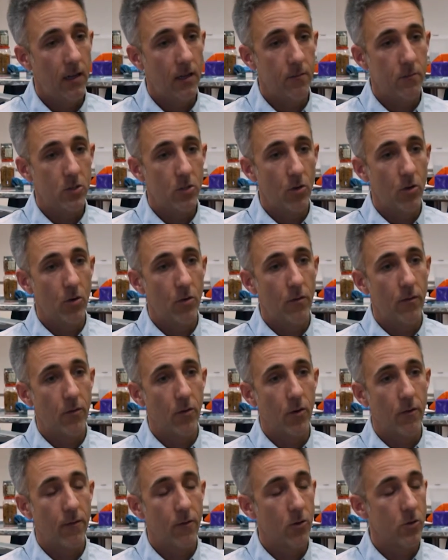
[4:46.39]
So
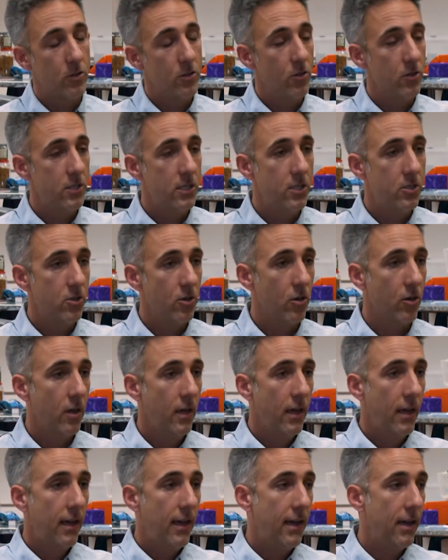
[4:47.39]
for a first-year teacher,
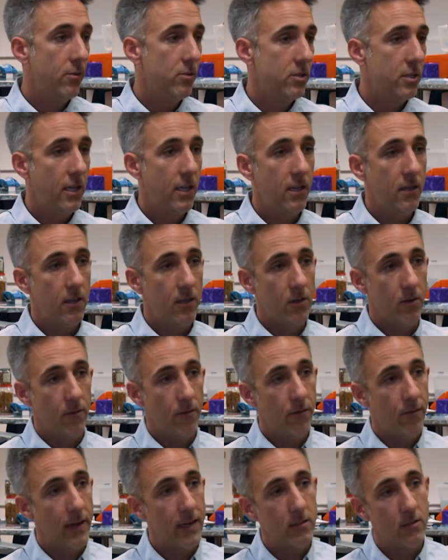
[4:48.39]
I would say,
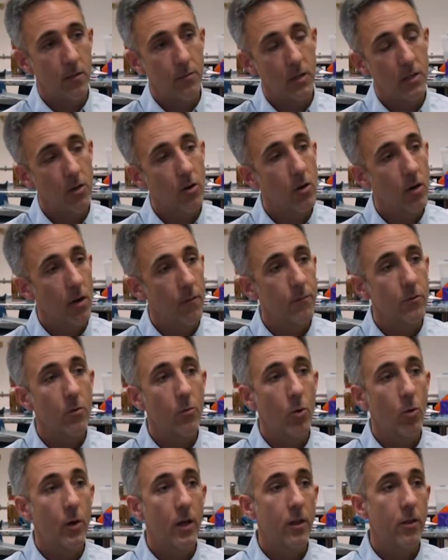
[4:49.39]
find something that you're
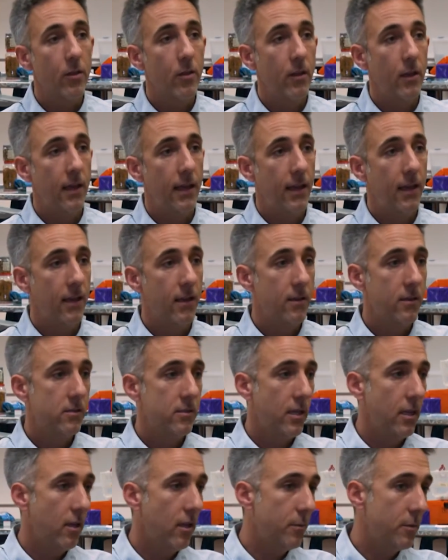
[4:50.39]
comfortable with and
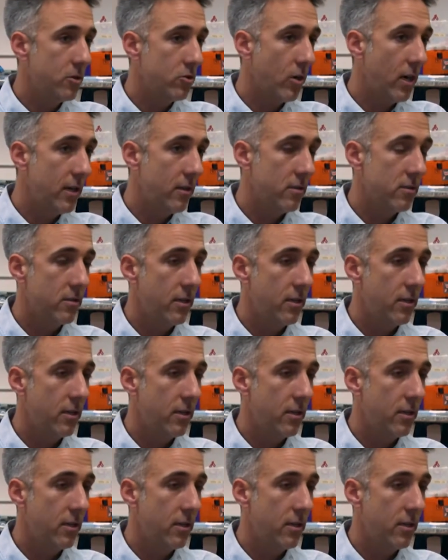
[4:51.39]
say, let me try this